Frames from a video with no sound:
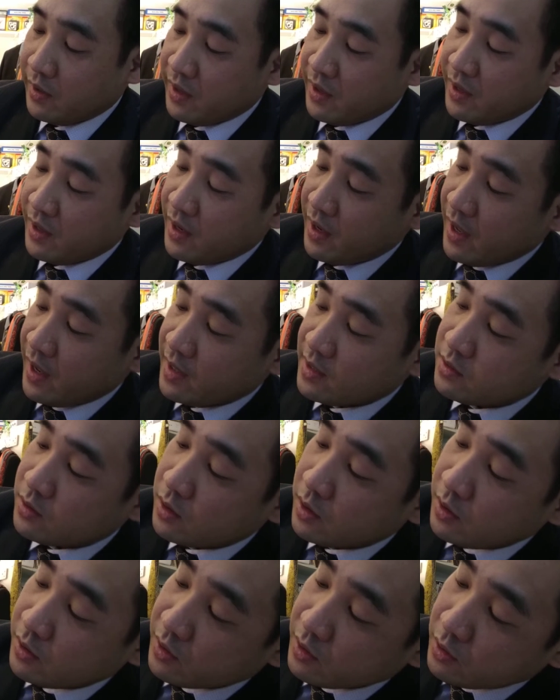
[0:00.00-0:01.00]
it has
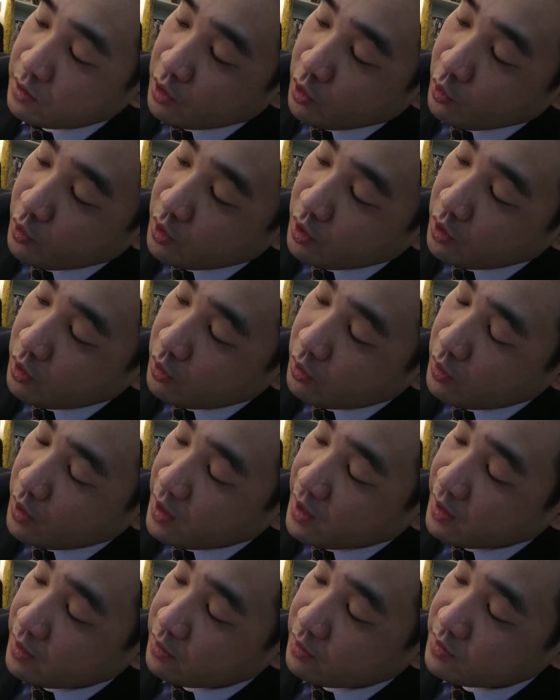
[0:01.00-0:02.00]
the logo
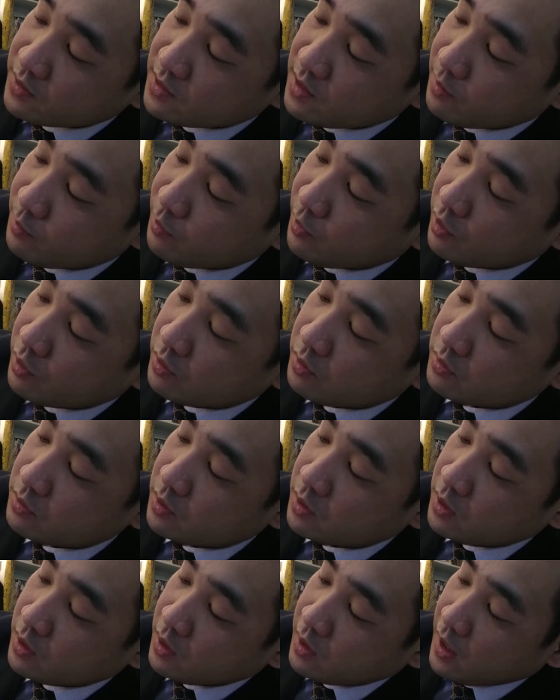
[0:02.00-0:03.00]
and the symbol.
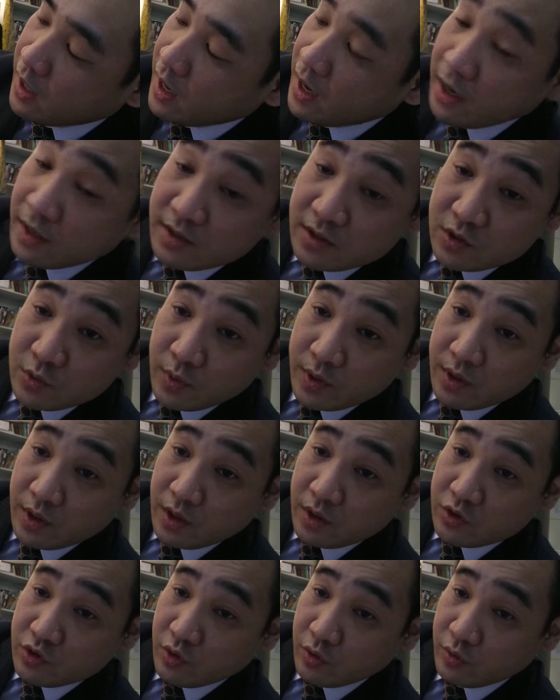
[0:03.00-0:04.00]
This one you
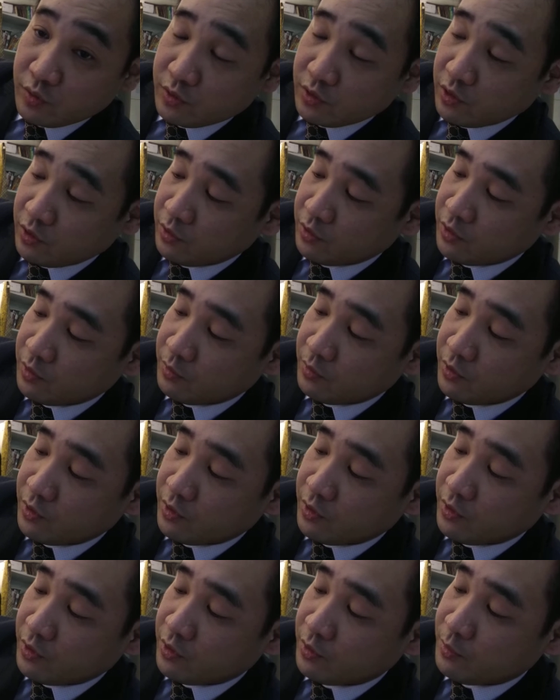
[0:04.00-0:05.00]
control,
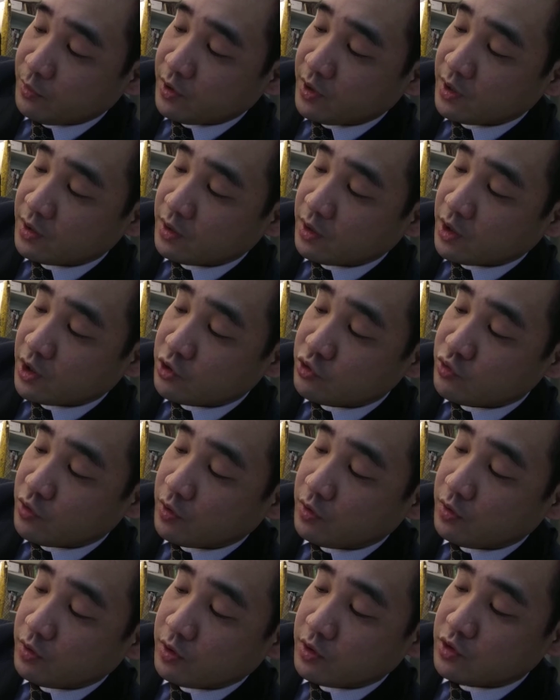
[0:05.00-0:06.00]
you put in the
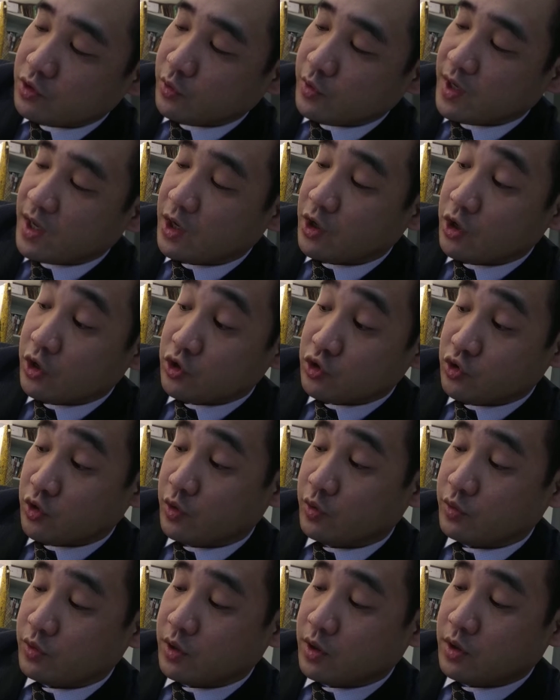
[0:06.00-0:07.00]
controller so you can
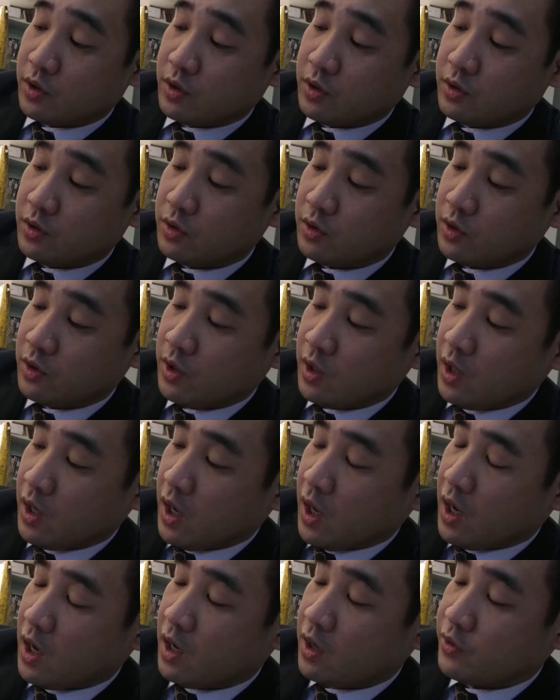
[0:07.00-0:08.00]
control the
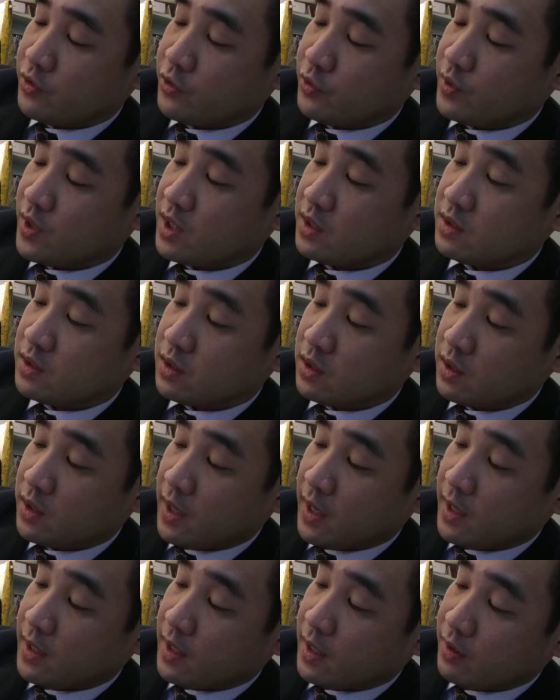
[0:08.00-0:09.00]
unit.
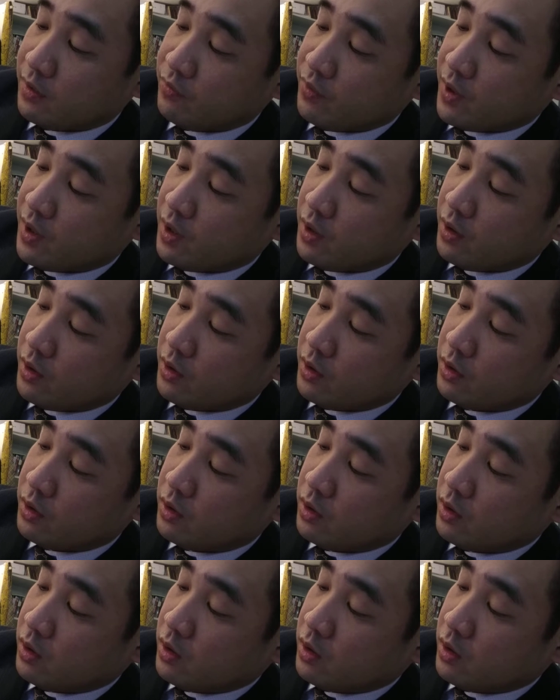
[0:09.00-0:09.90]
And then right here